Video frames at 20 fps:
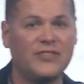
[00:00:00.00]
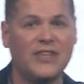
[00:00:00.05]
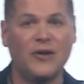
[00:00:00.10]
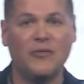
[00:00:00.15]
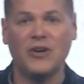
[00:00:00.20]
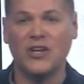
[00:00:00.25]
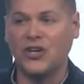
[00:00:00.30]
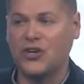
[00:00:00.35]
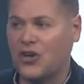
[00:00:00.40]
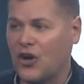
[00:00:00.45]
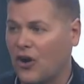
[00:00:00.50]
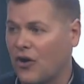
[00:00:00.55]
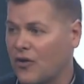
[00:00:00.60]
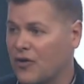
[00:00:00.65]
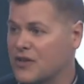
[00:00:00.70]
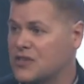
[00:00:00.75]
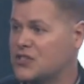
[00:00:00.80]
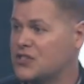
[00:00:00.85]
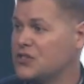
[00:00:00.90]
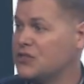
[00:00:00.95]
They would
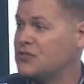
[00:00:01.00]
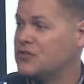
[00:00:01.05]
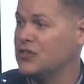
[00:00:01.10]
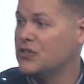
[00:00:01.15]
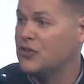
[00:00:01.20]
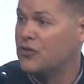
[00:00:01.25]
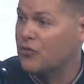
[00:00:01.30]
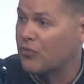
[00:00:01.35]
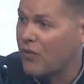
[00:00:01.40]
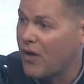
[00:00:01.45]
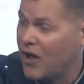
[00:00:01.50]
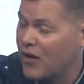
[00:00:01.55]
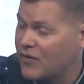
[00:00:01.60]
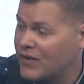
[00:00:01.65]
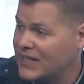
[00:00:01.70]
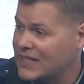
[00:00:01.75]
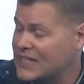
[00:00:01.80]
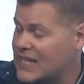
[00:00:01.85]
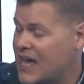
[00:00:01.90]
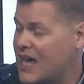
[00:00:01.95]
encourage you to grow
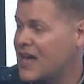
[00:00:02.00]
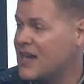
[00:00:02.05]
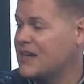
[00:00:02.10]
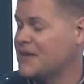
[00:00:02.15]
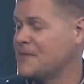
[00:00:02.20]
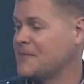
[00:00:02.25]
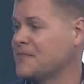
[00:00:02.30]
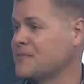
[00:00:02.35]
in that.